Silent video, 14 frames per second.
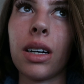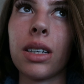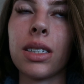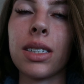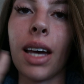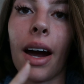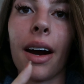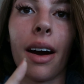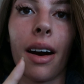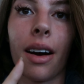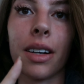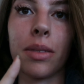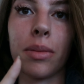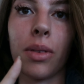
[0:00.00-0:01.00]
the Sky
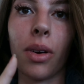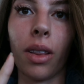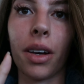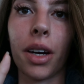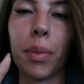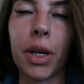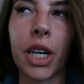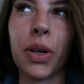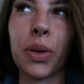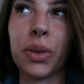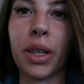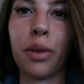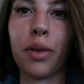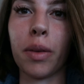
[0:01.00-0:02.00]
Garden early, but I
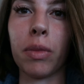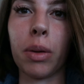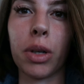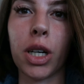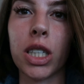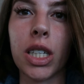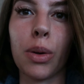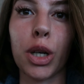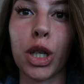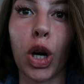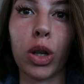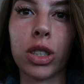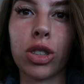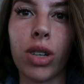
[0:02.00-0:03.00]
couldn't really film there because there were
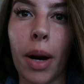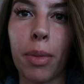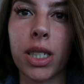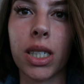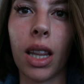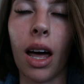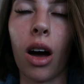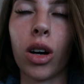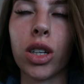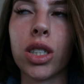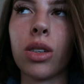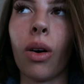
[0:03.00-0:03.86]
no tripods allowed.